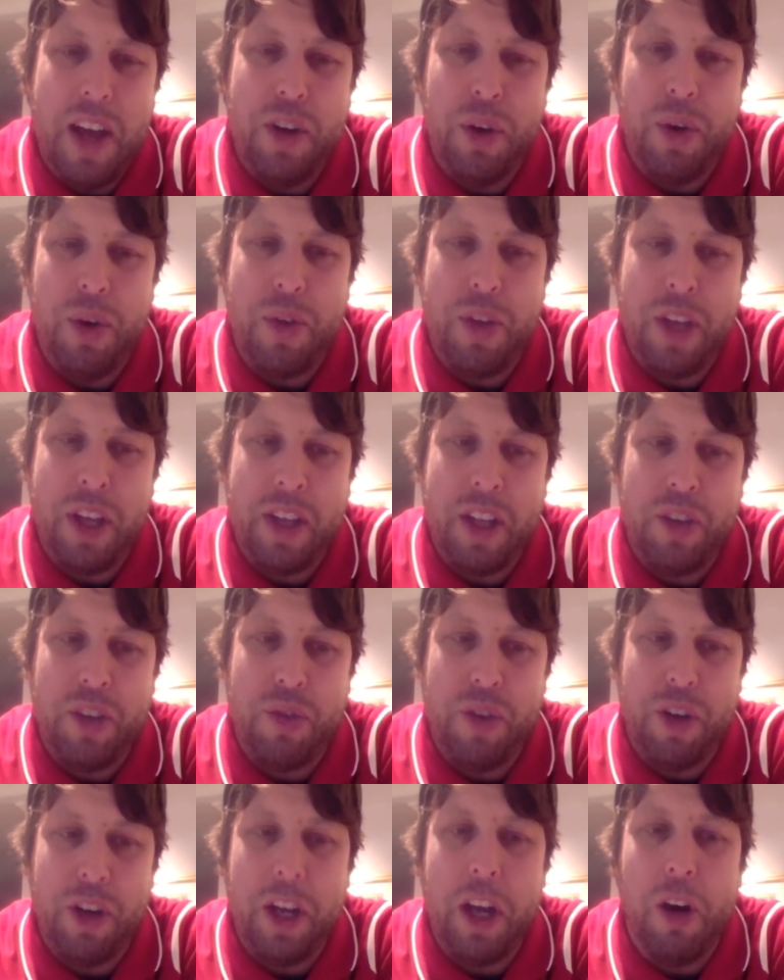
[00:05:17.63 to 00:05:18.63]
don't think that's
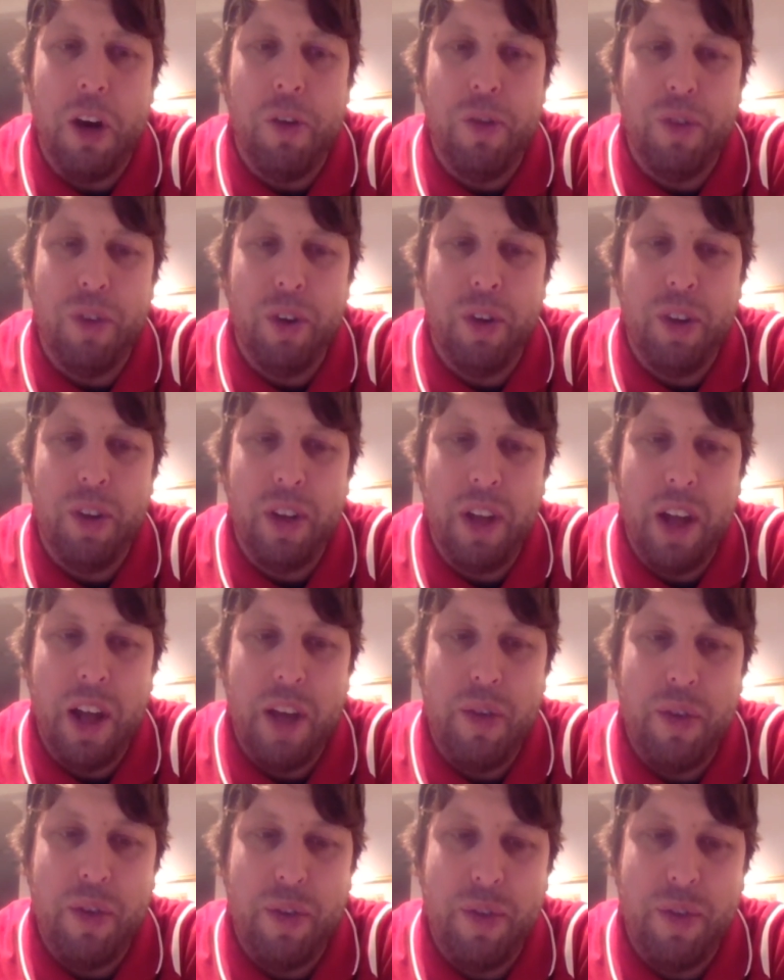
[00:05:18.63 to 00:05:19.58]
very helpful. I